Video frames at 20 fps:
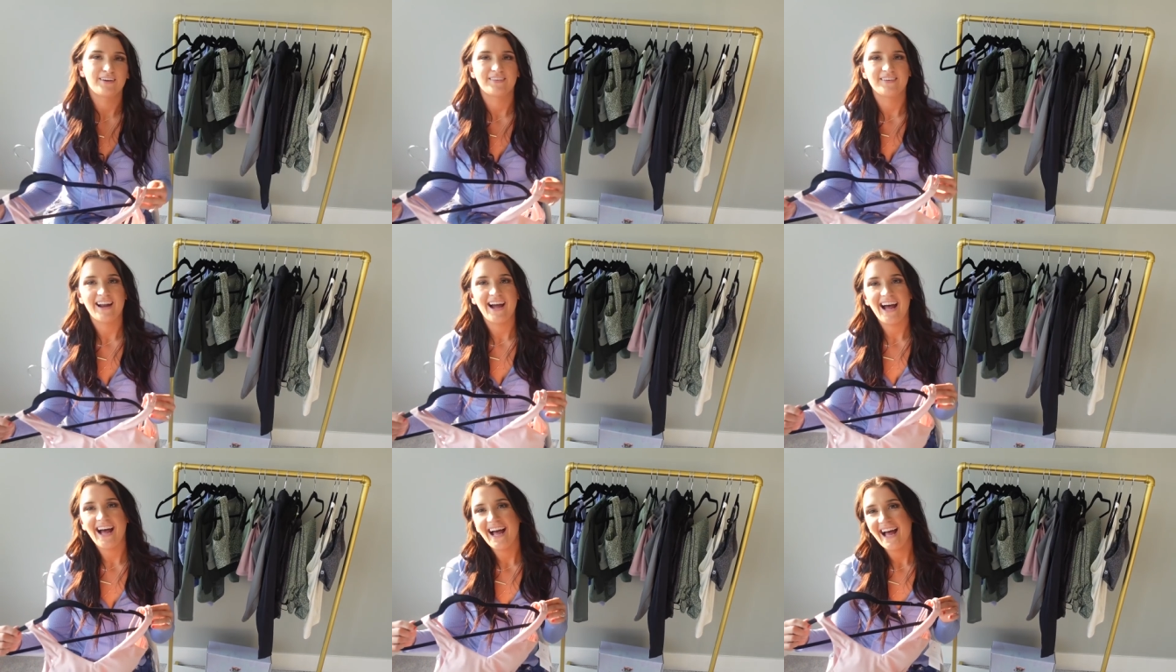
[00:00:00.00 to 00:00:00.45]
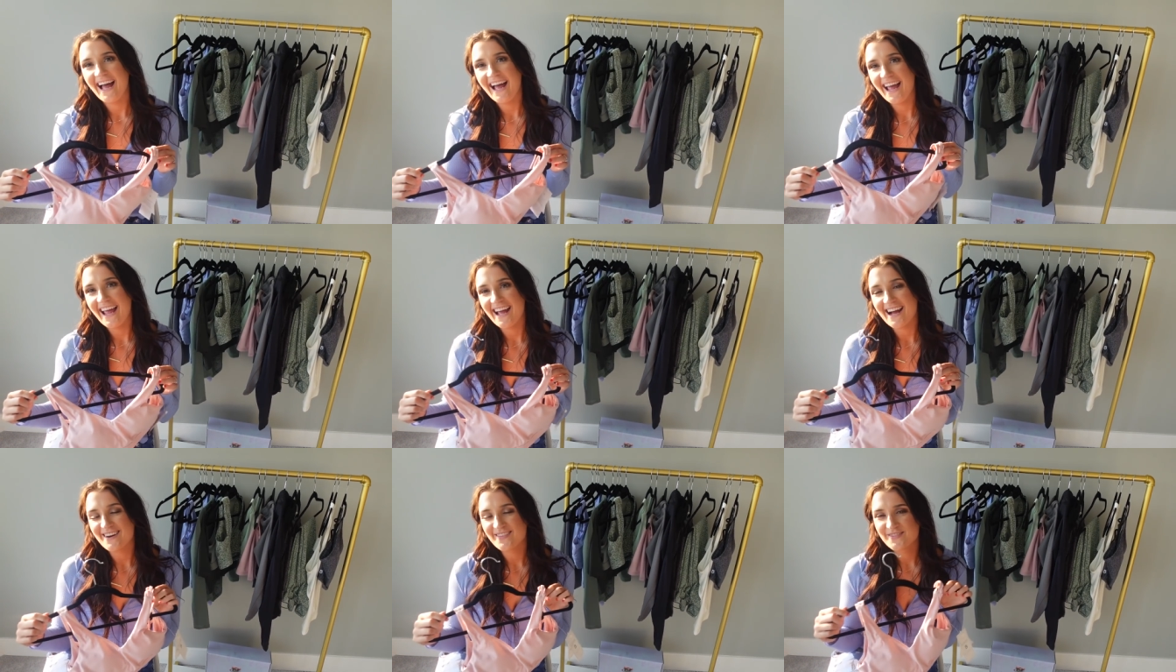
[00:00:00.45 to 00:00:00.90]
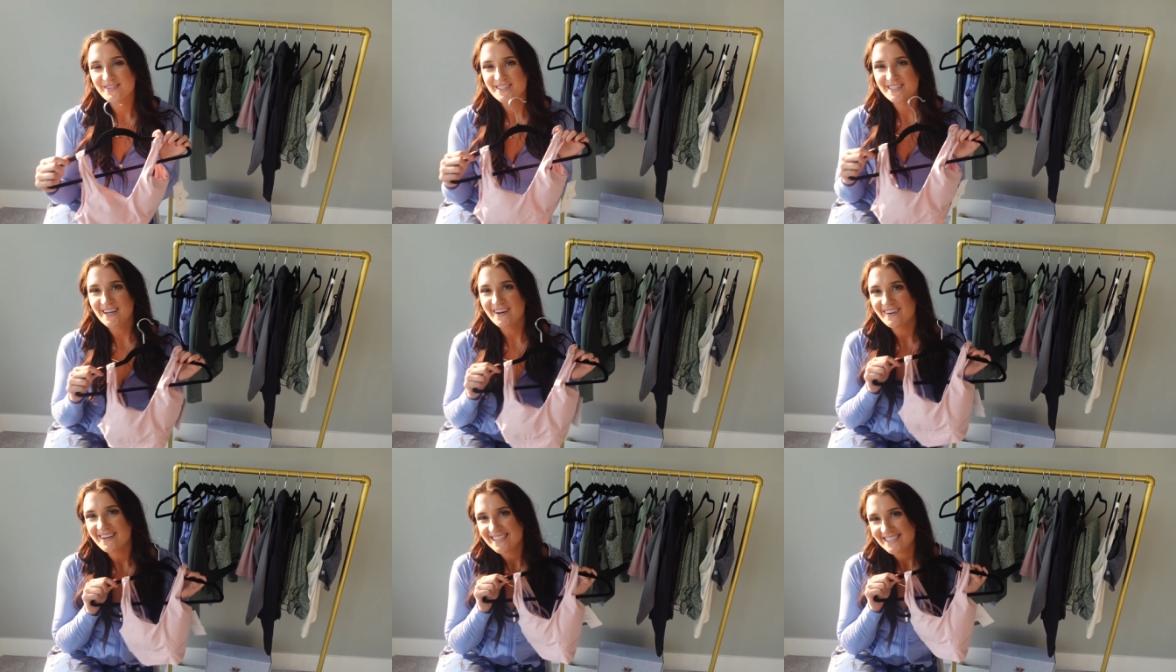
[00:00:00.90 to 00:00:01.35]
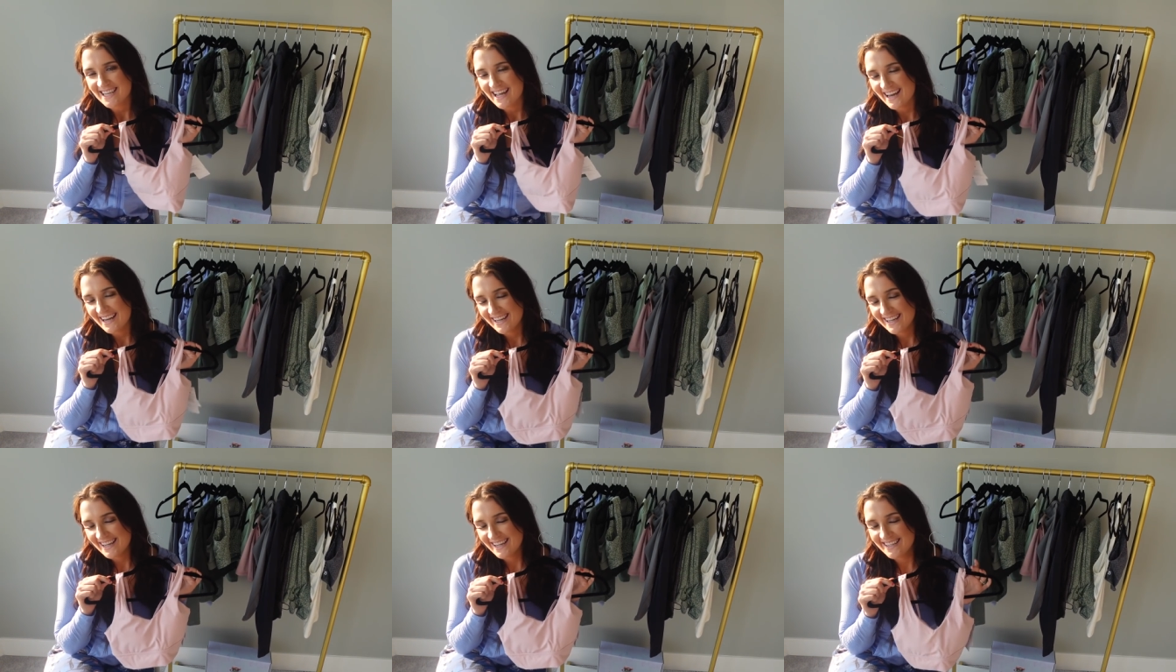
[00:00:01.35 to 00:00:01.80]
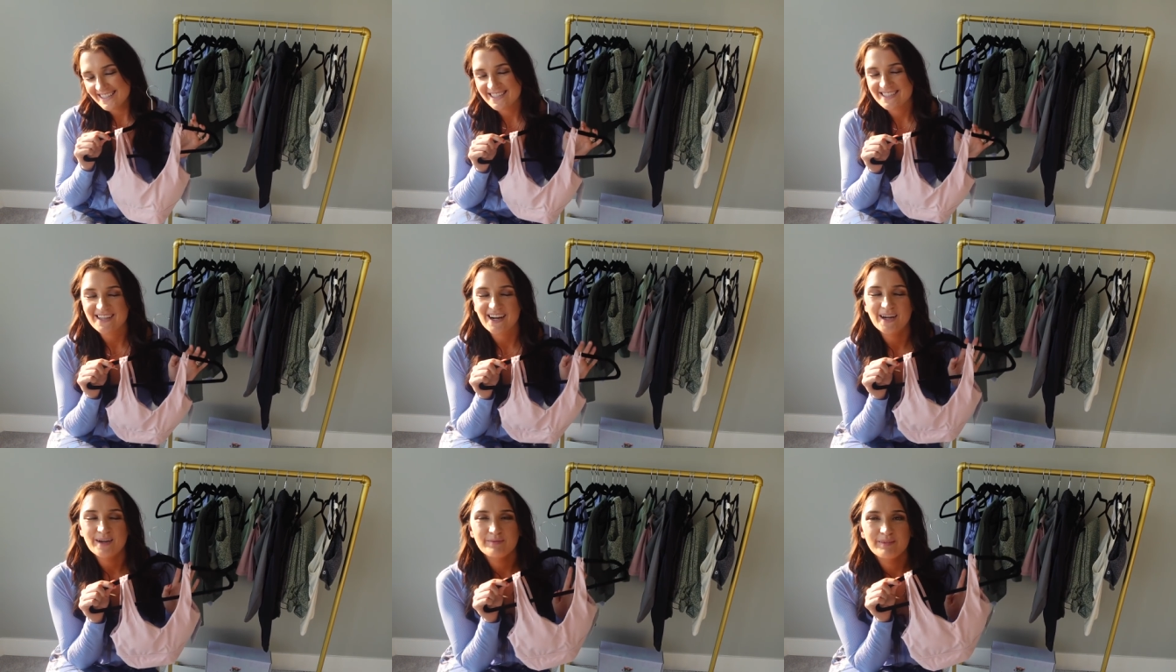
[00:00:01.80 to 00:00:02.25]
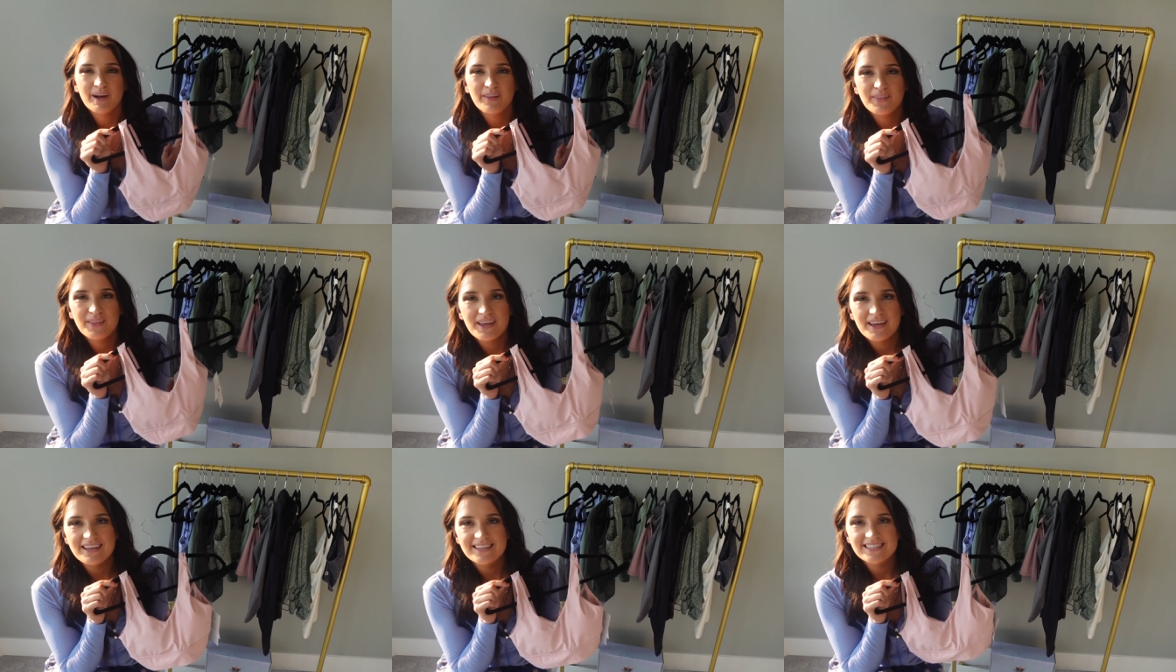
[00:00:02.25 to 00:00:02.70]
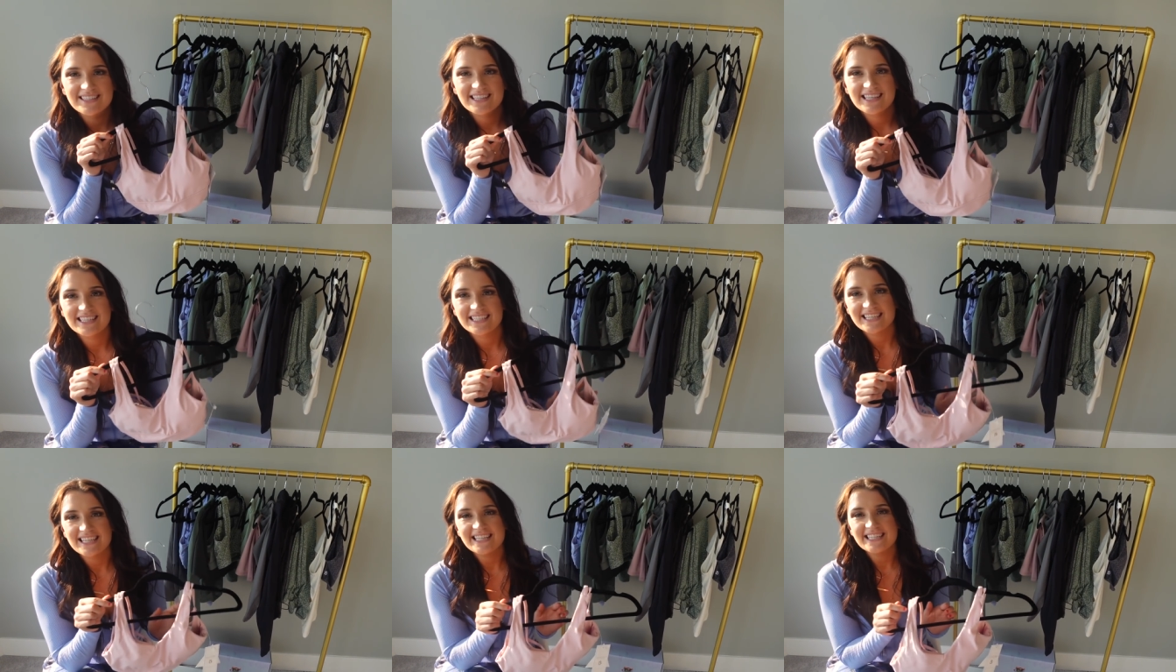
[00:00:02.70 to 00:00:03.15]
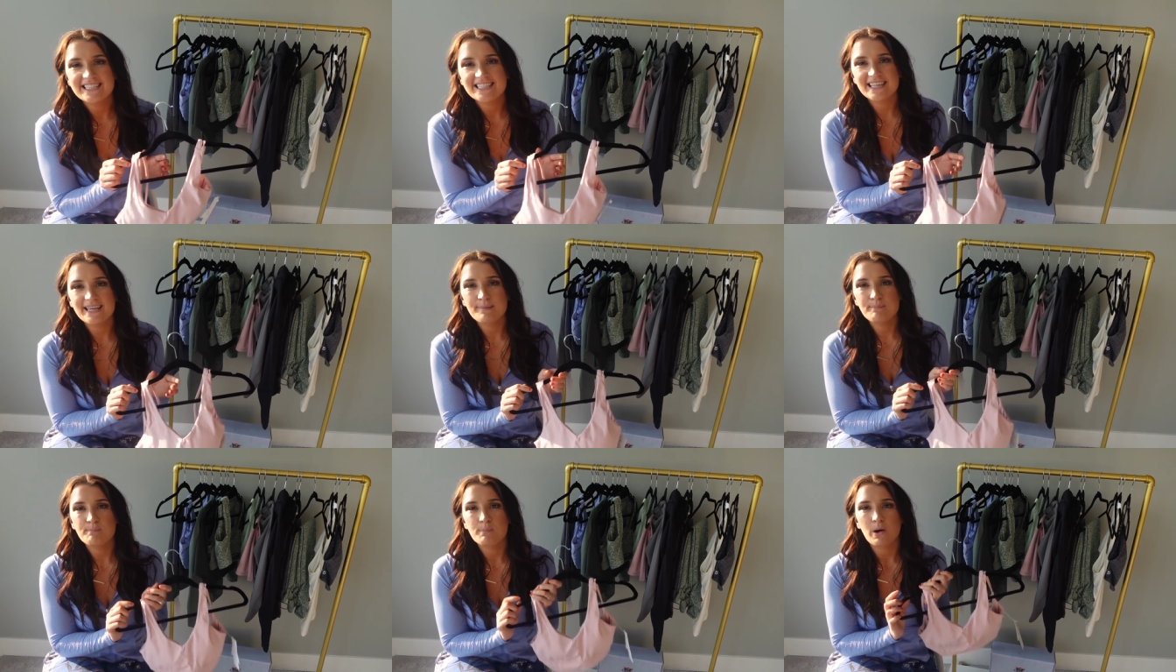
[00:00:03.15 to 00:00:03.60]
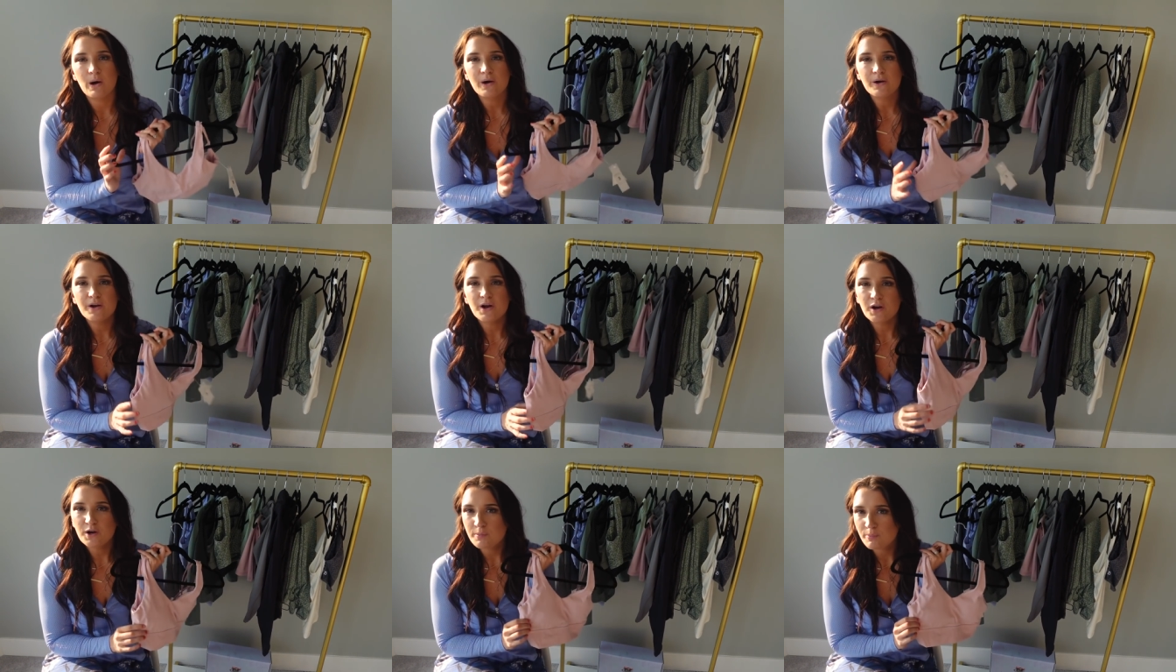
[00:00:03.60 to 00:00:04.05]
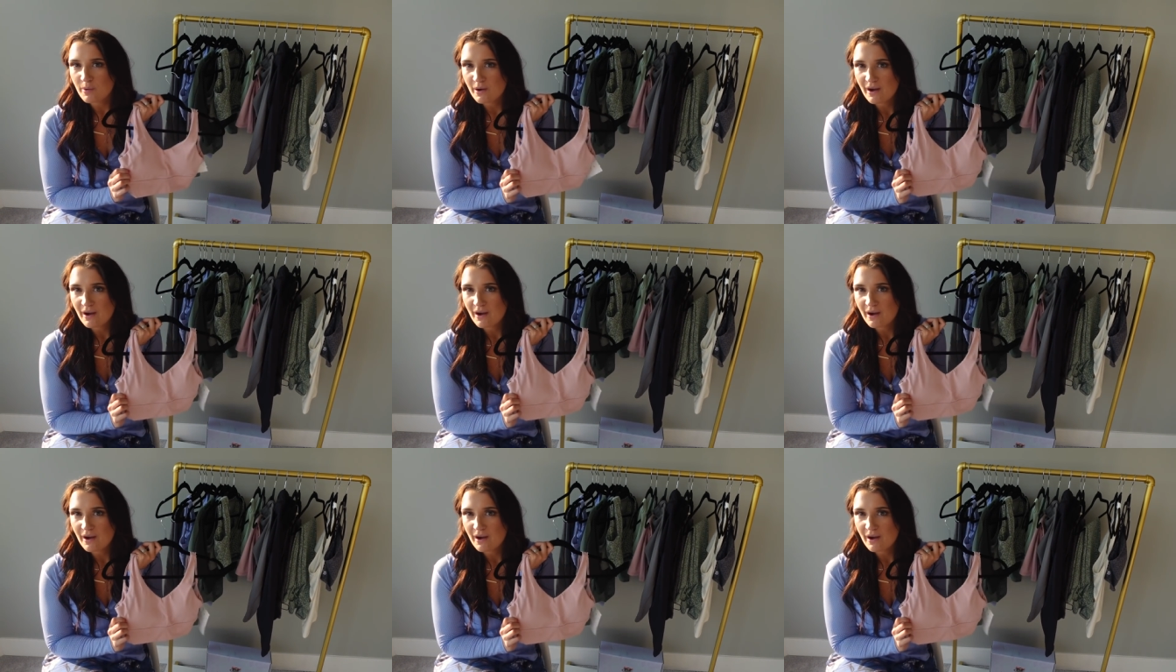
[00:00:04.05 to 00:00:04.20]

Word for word: All right, I'm so excited to talk about this. This is the Monarch